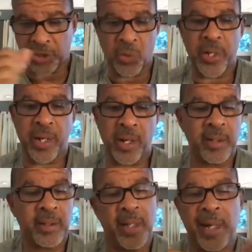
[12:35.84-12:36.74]
story
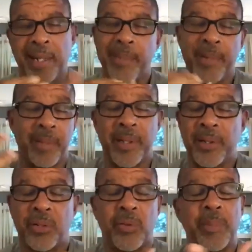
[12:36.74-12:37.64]
art. You know, I came out of
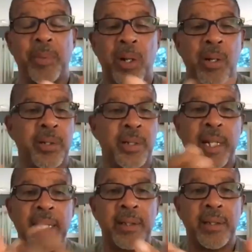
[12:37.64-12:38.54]
being a storyboard
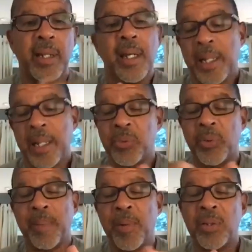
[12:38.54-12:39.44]
artist, and that
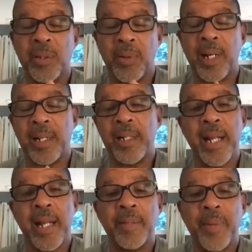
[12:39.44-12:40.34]
was really mostly what I
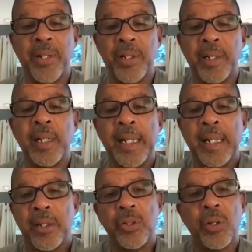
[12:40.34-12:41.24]
did in animation.
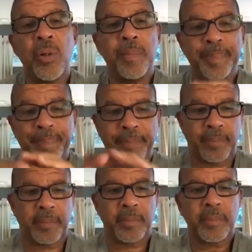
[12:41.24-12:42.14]
So
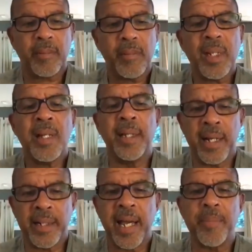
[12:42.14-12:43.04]
a lot of
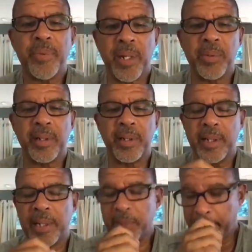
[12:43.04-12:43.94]
times there
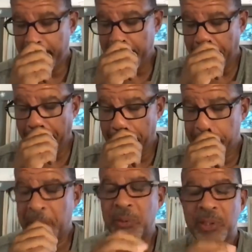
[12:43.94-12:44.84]
would be
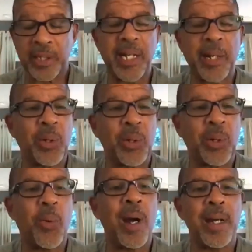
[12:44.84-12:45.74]
sequences that
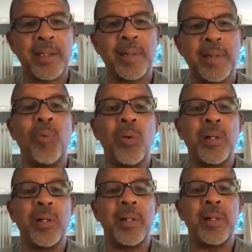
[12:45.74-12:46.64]
required some
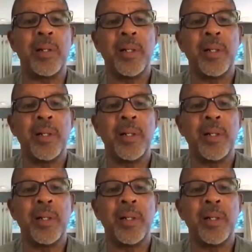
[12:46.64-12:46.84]
more